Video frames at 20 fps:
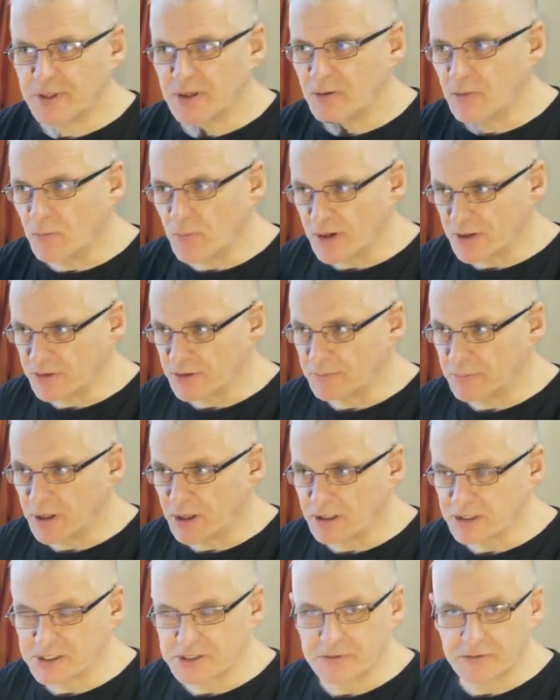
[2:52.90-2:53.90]
on one of the
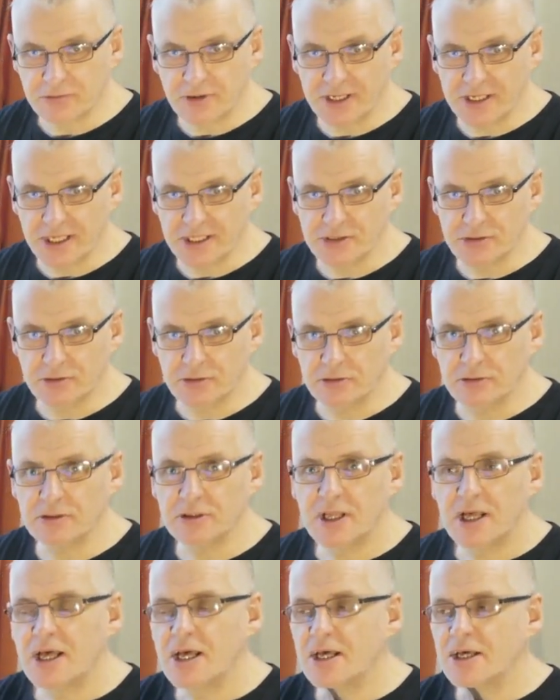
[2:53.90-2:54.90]
parts of grade 8
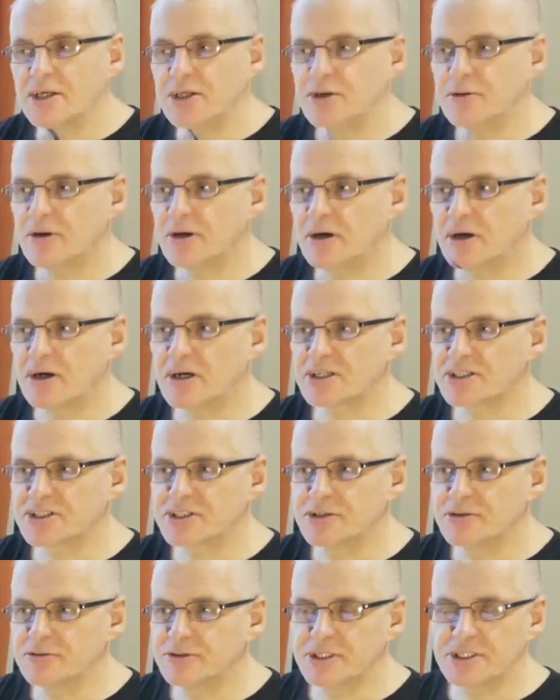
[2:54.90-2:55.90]
oral. You are asked
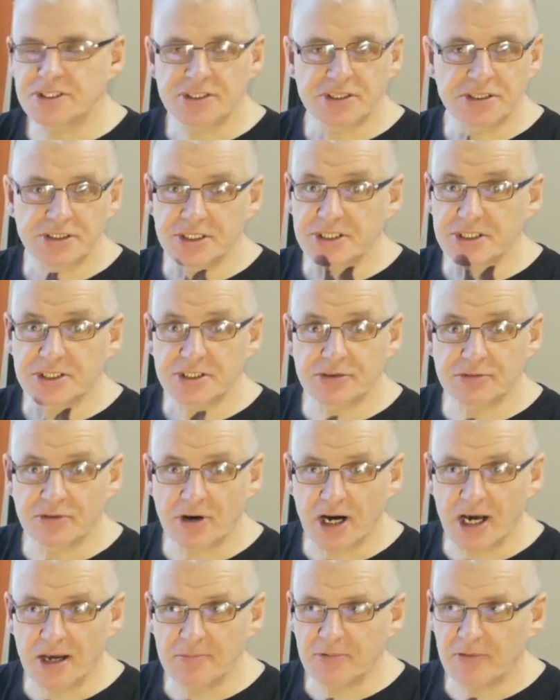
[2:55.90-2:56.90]
to
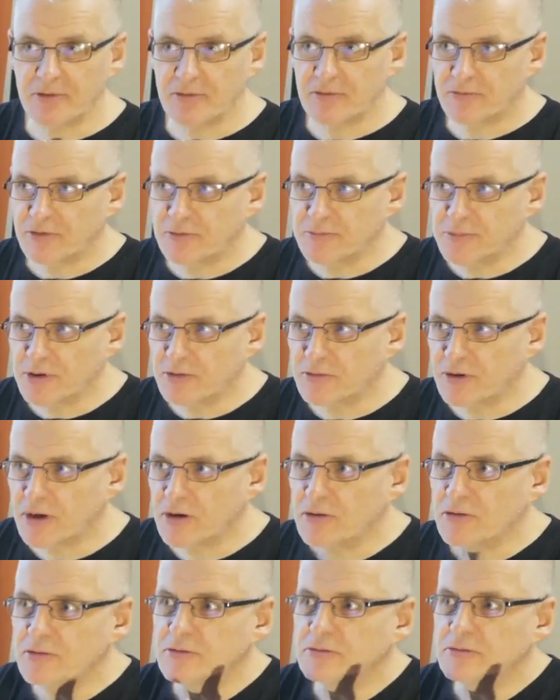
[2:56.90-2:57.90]
describe from your
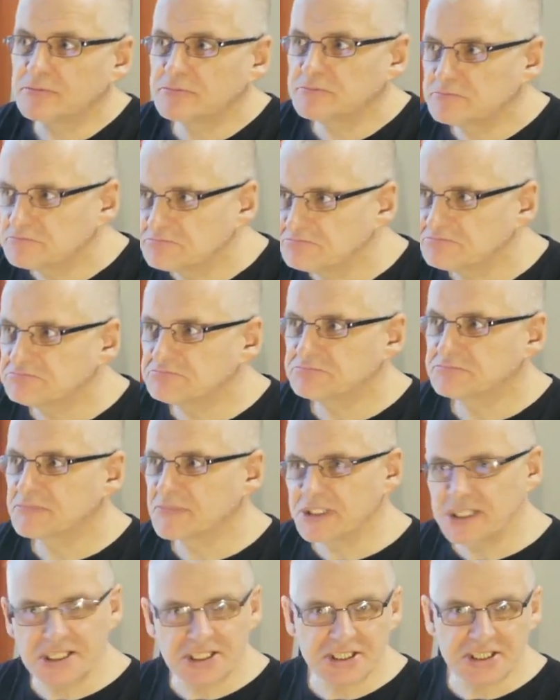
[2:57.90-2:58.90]
own
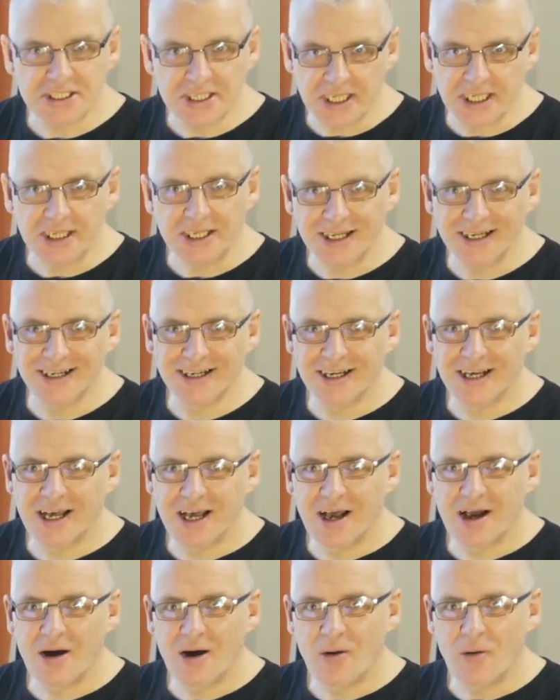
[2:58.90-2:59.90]
listening
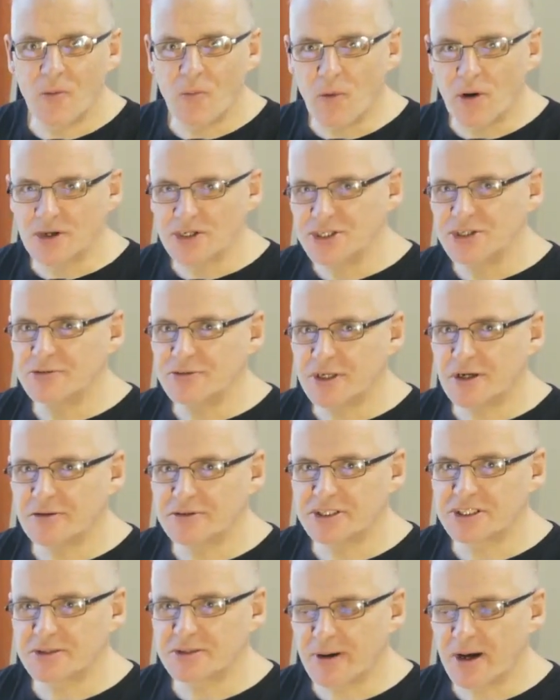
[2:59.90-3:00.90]
what you
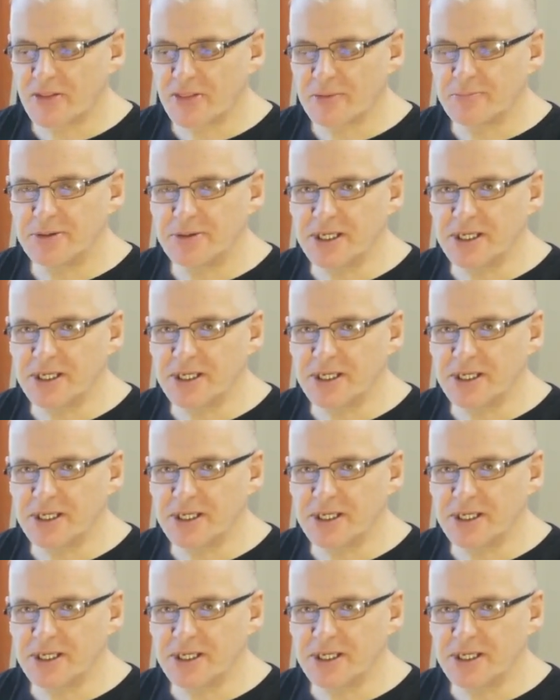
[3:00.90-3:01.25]
notice about the